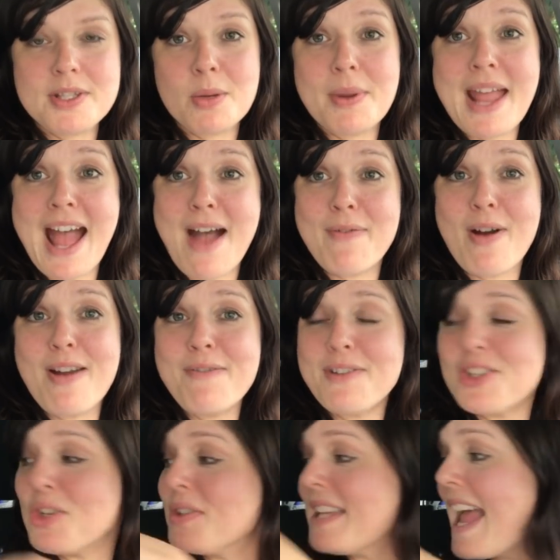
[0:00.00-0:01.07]
so we have our
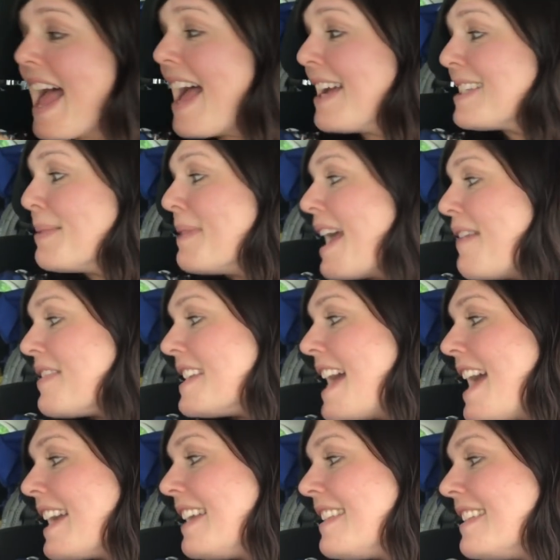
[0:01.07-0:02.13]
official tags. Let me have the
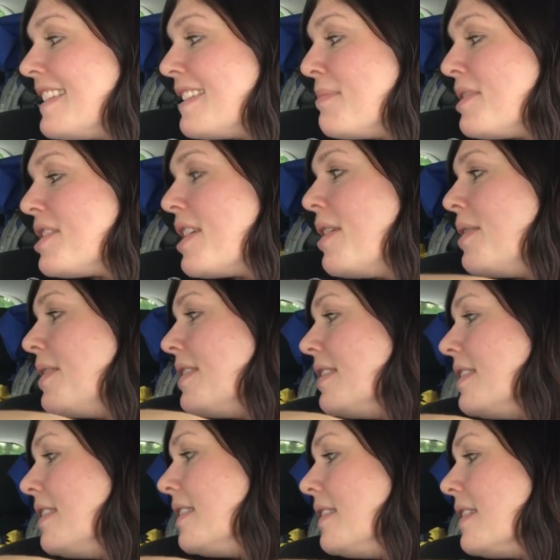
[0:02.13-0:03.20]
tag, Ethan. Let me show.
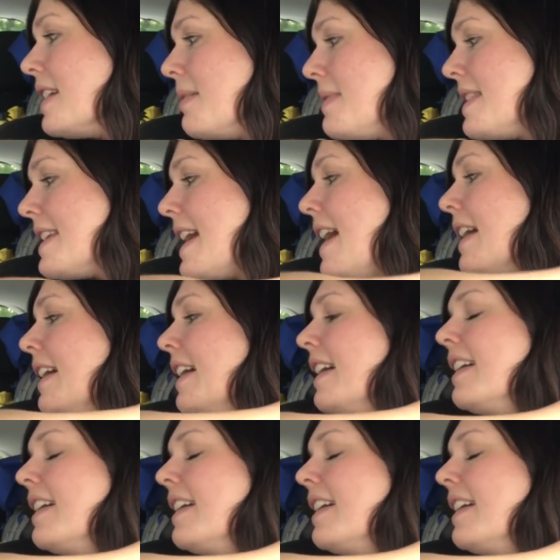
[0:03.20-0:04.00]
Give me the tag.